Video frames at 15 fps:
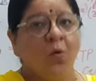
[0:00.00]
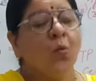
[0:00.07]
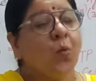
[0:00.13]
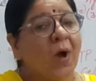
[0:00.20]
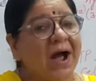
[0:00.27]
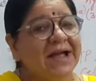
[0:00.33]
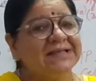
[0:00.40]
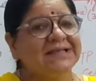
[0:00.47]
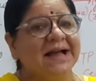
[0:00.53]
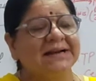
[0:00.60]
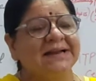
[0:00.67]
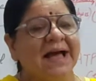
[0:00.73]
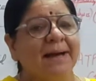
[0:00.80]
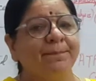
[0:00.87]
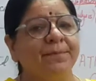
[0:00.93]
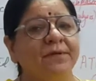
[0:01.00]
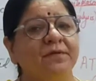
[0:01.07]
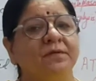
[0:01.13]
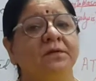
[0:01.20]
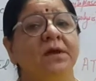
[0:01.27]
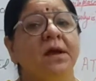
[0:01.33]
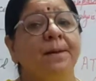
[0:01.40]
Why that
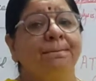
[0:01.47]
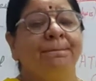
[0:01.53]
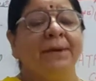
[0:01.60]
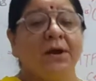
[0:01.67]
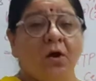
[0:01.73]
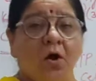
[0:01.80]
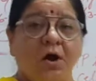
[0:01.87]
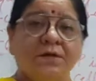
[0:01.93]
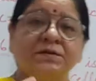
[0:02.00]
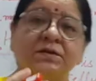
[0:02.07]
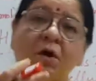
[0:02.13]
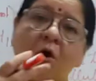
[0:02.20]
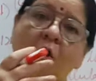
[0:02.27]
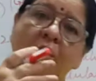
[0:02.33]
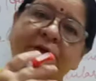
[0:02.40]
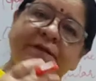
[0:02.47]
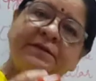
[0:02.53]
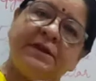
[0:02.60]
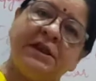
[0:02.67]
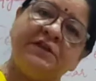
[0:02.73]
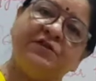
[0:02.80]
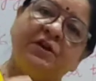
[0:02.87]
happens? Because the
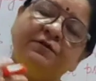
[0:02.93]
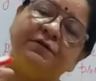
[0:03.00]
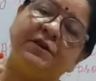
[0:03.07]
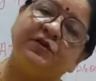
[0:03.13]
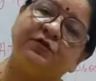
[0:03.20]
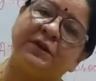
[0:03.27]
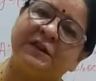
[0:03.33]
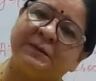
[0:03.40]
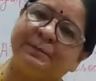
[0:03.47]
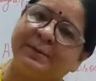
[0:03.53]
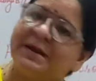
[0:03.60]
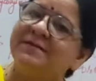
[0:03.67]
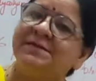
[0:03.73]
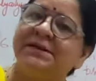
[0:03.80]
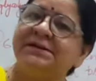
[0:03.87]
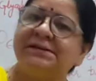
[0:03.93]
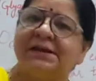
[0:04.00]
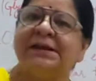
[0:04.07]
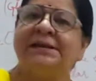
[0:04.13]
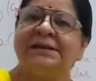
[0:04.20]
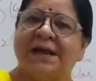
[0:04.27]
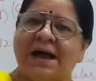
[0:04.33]
oxygen which was present
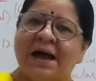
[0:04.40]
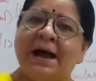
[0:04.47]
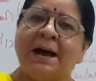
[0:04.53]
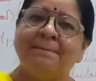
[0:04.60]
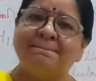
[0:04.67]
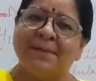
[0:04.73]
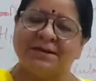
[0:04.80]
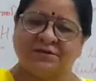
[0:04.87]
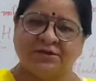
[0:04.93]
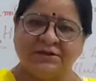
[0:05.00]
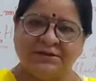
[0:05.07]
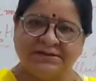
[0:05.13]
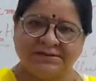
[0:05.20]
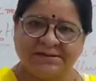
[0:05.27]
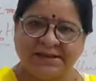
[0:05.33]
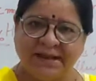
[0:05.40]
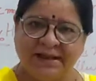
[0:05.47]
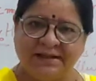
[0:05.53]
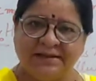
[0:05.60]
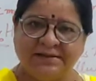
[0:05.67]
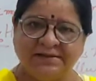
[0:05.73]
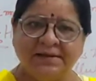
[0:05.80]
in our muscle
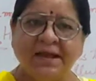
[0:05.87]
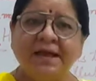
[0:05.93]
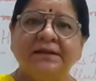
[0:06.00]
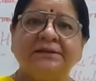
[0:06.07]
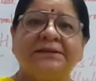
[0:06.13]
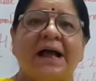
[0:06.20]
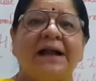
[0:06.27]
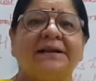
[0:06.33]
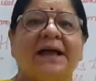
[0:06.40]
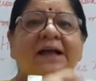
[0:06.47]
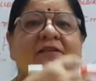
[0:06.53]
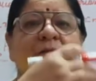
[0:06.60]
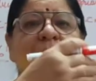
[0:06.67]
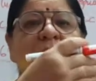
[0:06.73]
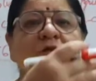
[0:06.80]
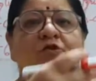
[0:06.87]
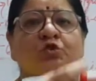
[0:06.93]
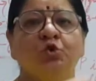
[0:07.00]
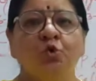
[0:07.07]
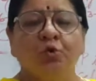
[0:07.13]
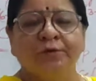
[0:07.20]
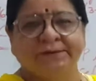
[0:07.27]
cells, that has been
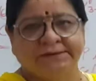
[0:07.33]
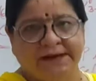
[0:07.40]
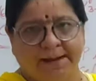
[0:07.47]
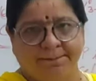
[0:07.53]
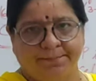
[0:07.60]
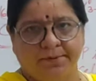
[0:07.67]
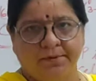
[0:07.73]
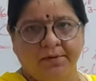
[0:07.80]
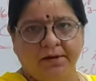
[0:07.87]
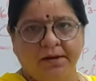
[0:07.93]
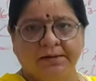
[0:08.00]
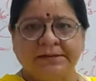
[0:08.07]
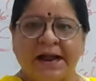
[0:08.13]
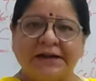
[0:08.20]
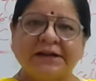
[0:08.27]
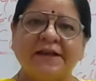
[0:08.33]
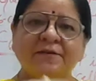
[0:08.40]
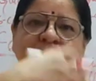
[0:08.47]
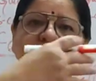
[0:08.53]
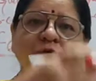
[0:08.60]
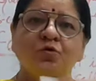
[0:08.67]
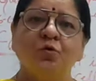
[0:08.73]
used up. That
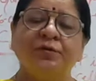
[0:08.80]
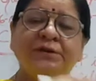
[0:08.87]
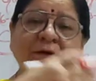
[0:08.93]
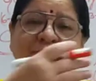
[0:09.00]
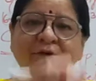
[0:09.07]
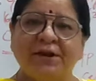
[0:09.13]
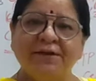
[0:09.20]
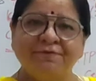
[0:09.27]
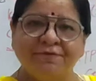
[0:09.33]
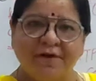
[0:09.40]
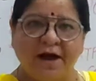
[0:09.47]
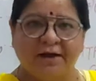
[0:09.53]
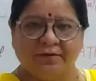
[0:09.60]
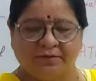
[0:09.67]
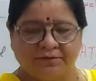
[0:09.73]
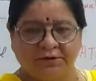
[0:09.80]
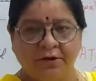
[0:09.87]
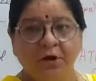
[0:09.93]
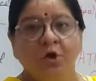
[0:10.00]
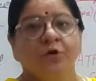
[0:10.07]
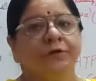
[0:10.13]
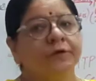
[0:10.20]
has been used up very fast.
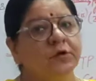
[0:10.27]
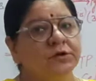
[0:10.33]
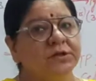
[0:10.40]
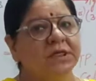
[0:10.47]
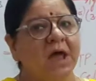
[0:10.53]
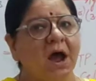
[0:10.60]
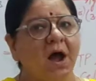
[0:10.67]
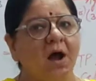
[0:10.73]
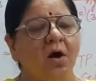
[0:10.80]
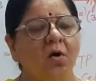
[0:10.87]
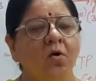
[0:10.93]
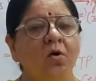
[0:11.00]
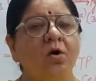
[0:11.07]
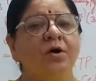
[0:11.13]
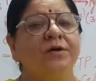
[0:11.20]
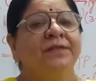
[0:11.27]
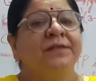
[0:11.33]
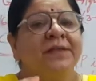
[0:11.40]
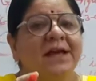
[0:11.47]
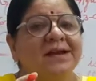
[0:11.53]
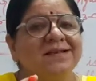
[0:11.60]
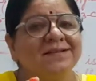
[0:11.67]
So now
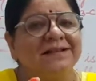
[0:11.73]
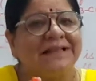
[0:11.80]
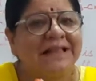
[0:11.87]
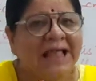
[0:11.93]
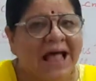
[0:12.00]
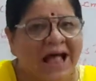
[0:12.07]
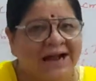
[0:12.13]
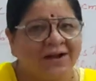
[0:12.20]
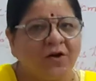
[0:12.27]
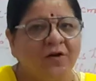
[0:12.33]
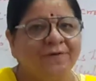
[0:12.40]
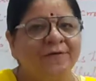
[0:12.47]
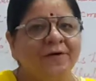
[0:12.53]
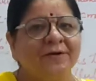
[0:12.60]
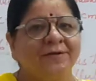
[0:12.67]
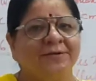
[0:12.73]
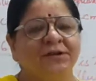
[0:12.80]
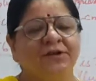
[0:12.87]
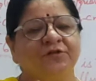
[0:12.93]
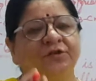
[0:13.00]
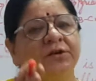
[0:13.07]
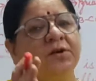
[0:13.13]
there is lack of
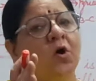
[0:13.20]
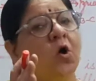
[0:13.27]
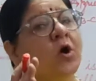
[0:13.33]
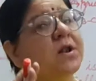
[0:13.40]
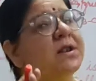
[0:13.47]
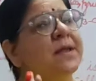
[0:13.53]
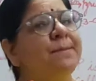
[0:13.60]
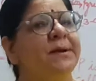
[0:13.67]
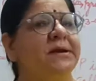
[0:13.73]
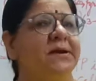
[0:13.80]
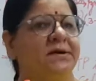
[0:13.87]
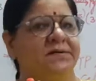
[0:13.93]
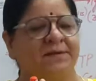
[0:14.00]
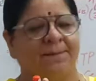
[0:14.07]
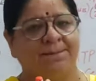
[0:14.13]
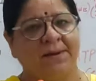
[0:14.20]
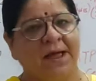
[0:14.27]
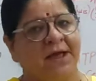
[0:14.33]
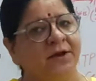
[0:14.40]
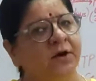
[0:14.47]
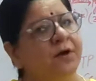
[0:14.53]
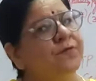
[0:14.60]
oxygen or limited
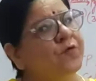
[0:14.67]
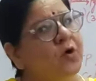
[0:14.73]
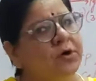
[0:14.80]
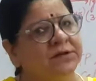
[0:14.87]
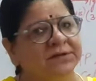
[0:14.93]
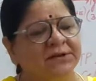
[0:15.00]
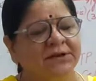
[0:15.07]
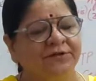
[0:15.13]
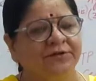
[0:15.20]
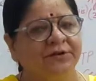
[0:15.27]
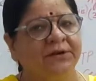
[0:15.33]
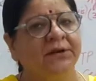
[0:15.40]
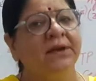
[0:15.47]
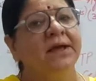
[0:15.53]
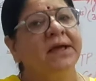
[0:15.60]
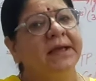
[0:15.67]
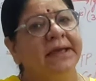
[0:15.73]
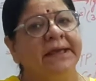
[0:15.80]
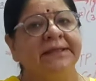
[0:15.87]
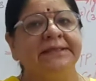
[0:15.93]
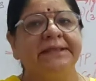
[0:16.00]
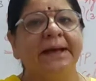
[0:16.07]
supply of oxygen
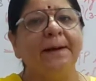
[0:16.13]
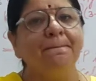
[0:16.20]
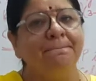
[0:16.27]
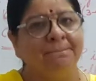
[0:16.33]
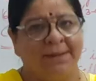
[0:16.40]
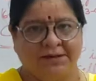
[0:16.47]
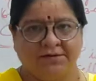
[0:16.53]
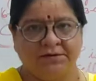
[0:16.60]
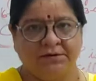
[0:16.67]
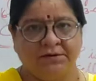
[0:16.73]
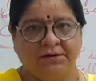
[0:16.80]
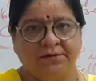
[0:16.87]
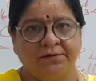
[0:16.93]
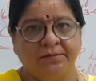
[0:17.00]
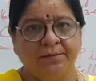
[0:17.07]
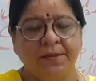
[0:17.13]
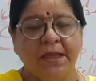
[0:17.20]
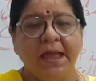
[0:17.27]
in the muscles.